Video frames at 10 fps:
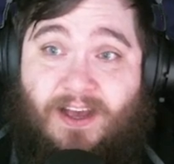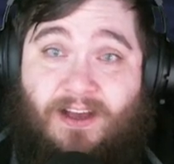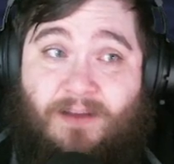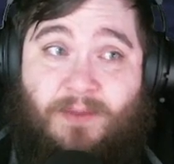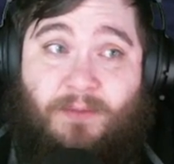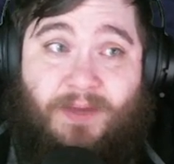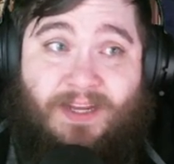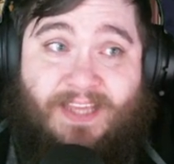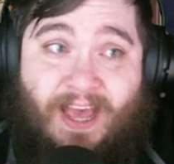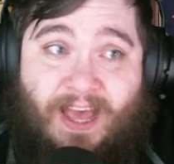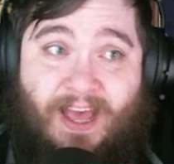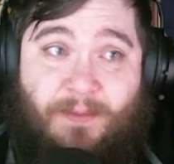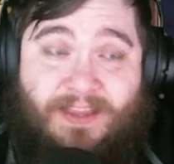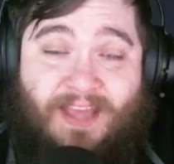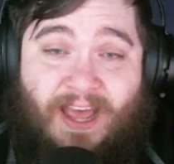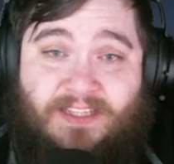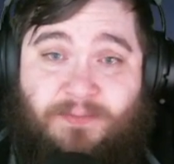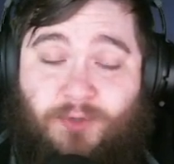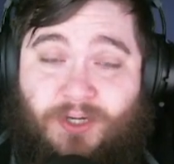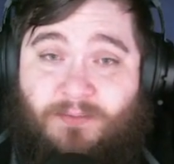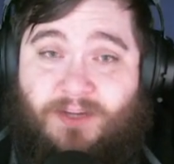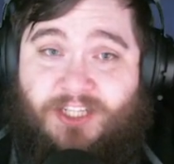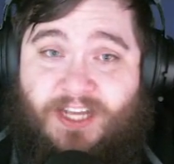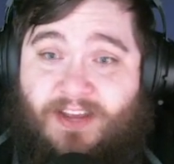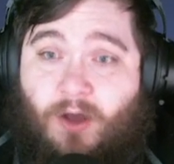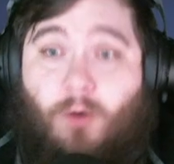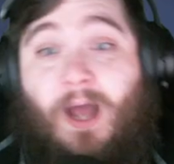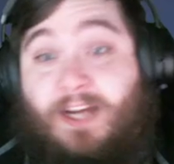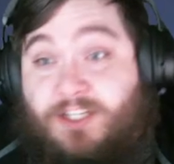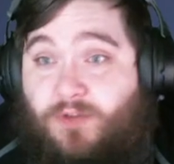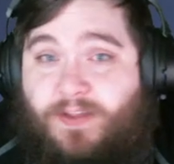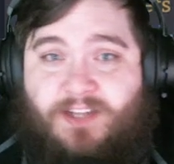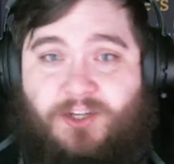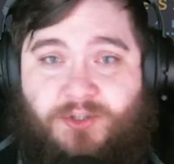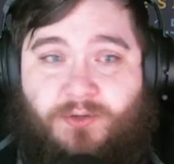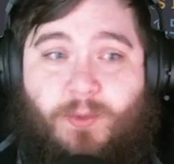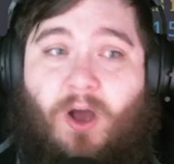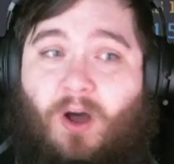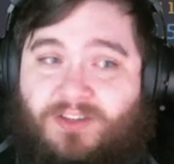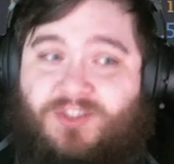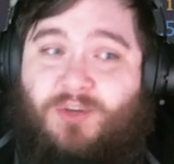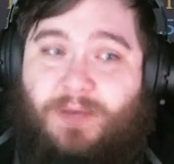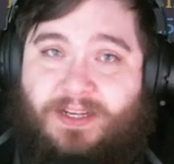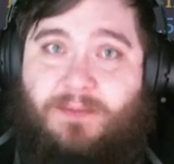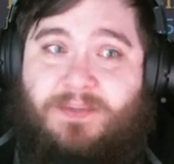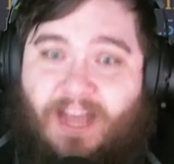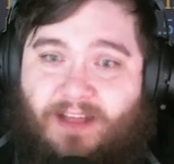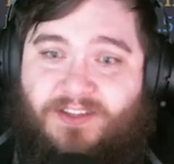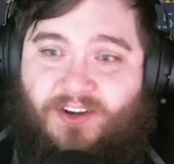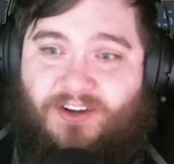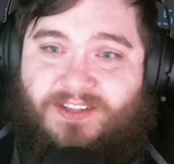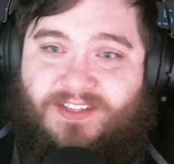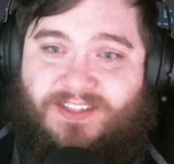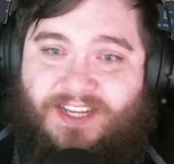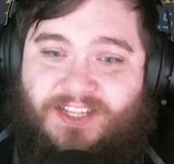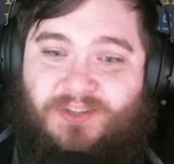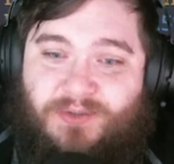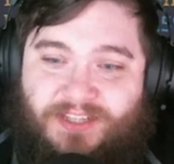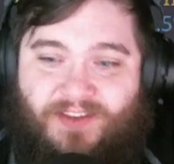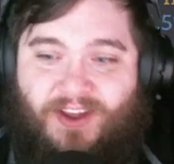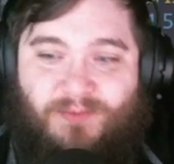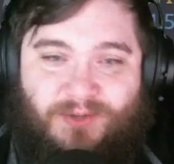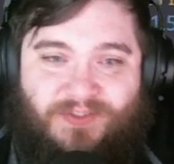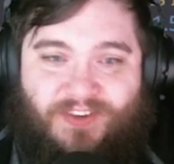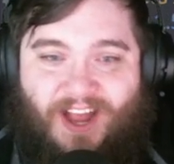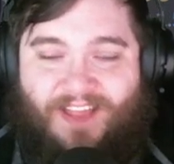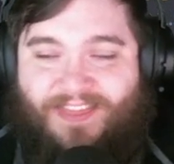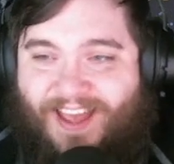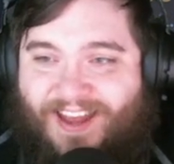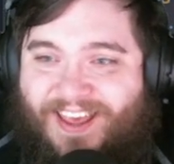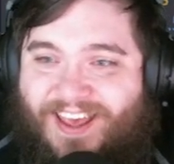But yeah, I mean, that's pretty much it. Oh, actually, no, that's not true. We also picked up Salazar's exclusive. I almost forgot that.